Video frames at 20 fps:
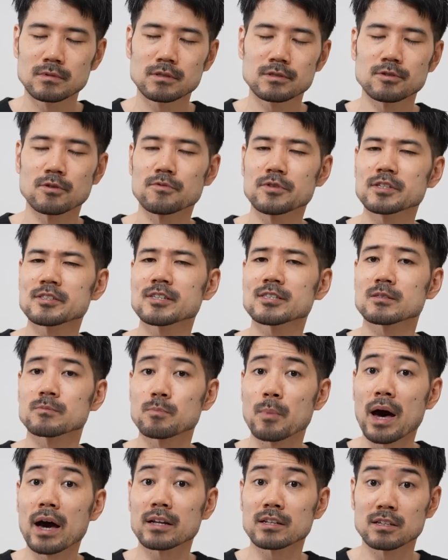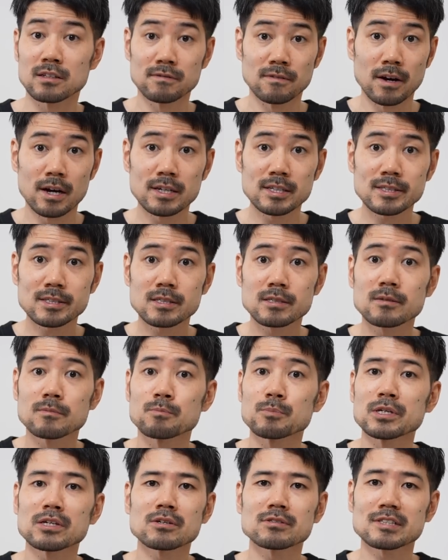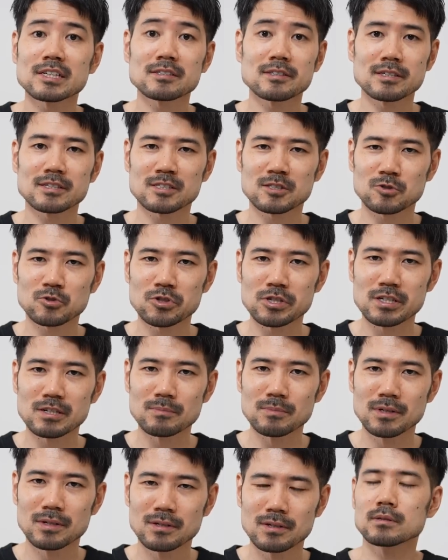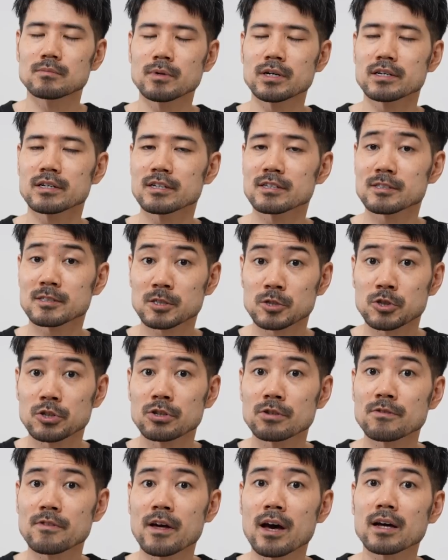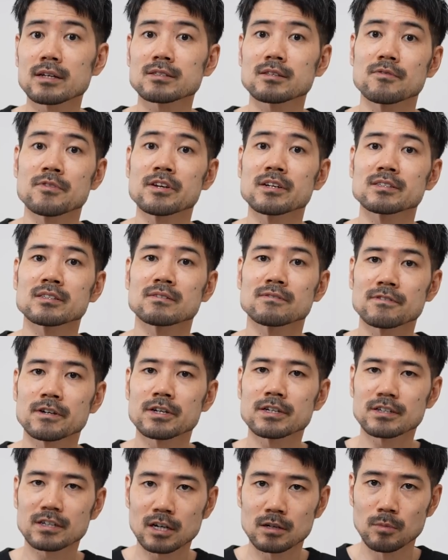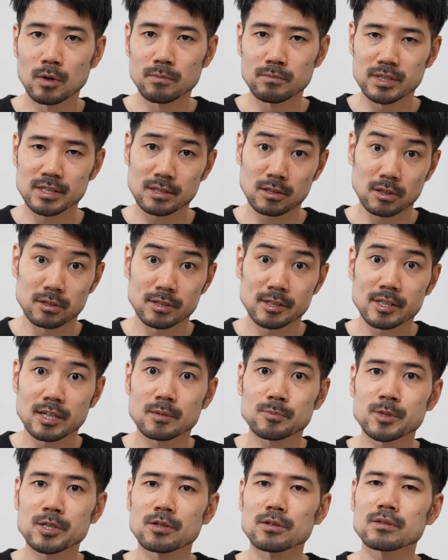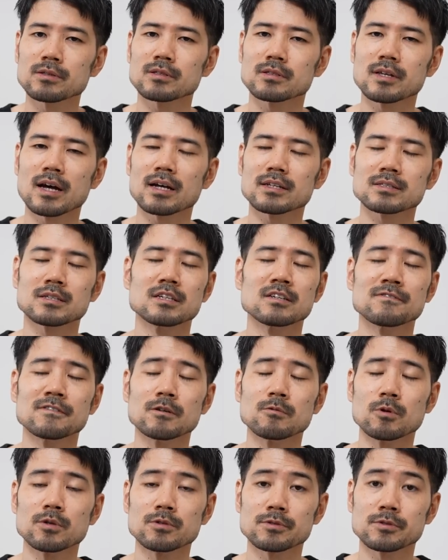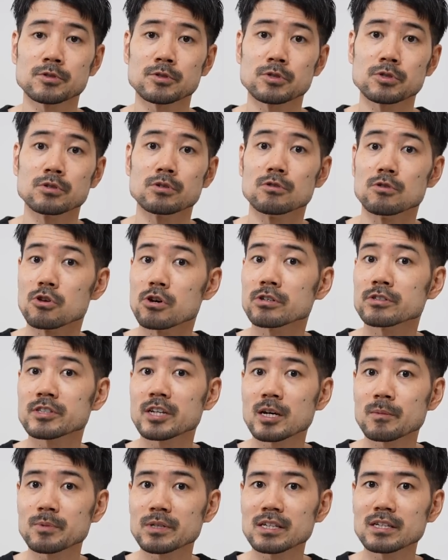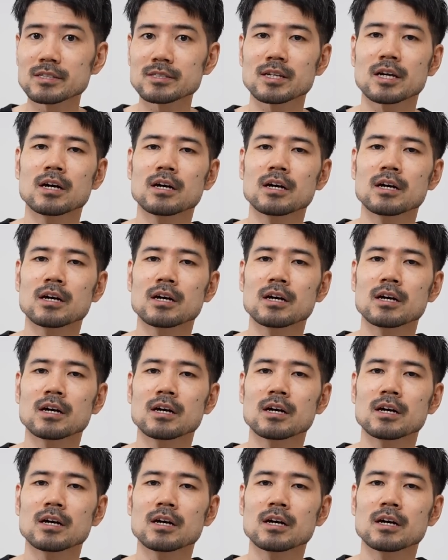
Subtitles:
So this is bad advice because it's extreme. But it is true that there's a very common misconception that if you want to learn Japanese,